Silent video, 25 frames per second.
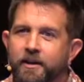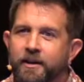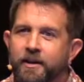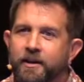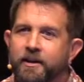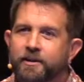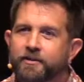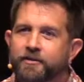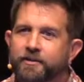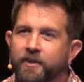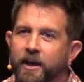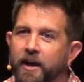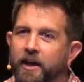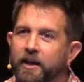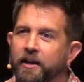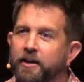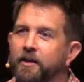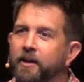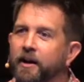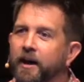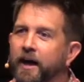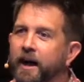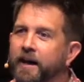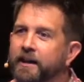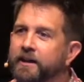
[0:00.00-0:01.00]
he said,
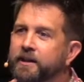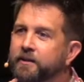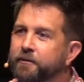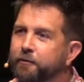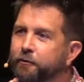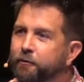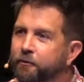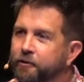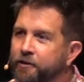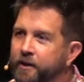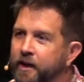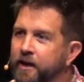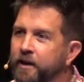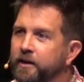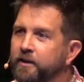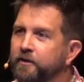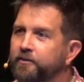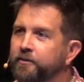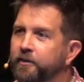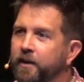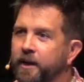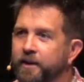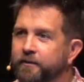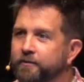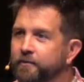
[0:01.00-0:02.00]
I give
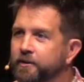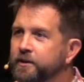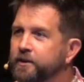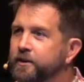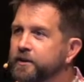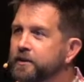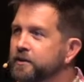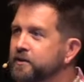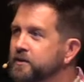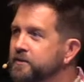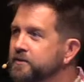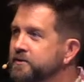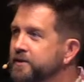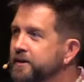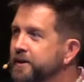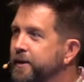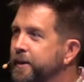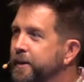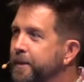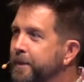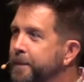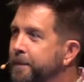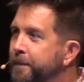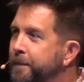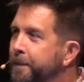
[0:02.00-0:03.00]
thanks every year.
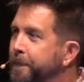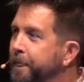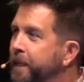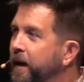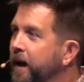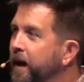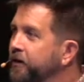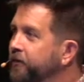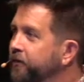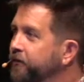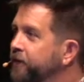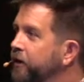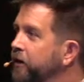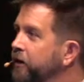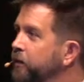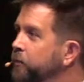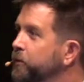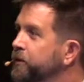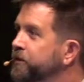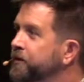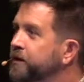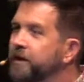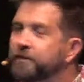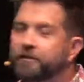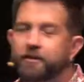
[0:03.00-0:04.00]
I start
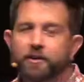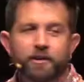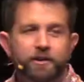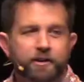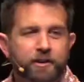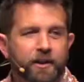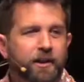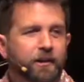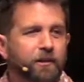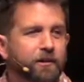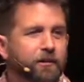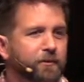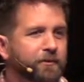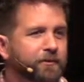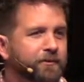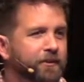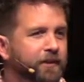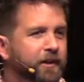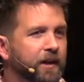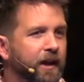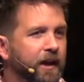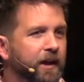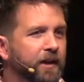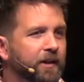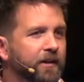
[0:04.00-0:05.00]
with giving thank you to
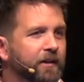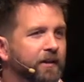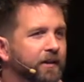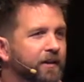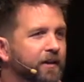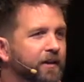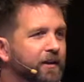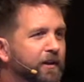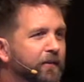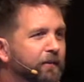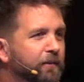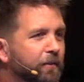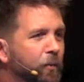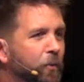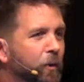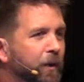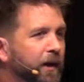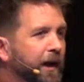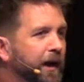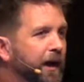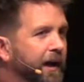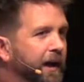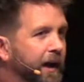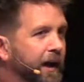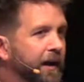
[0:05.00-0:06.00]
God for what
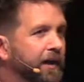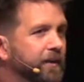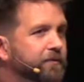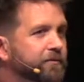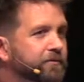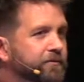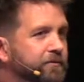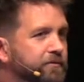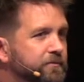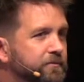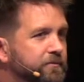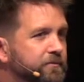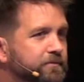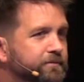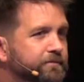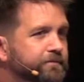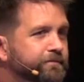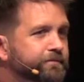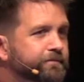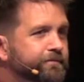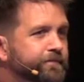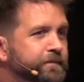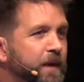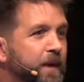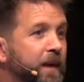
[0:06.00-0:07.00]
I have.
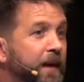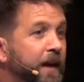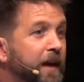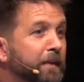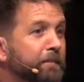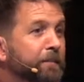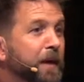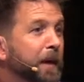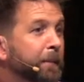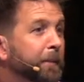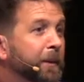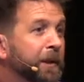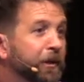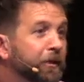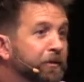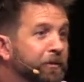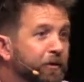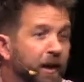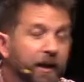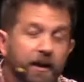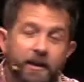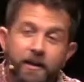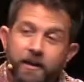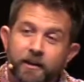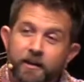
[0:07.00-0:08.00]
It may be a
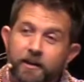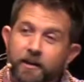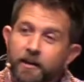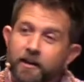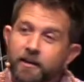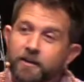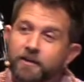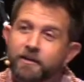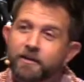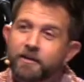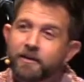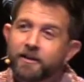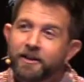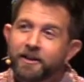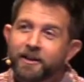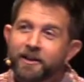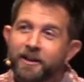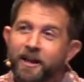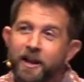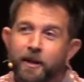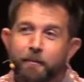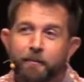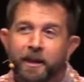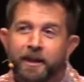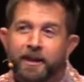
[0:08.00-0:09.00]
great year,
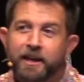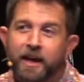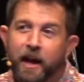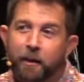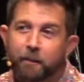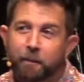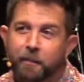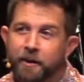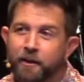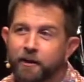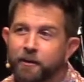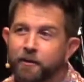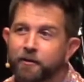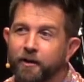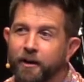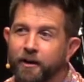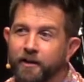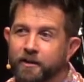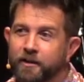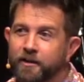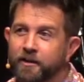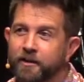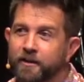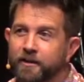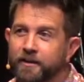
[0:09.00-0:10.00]
it may not be a
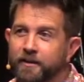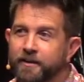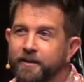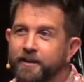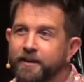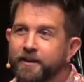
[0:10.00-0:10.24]
great year,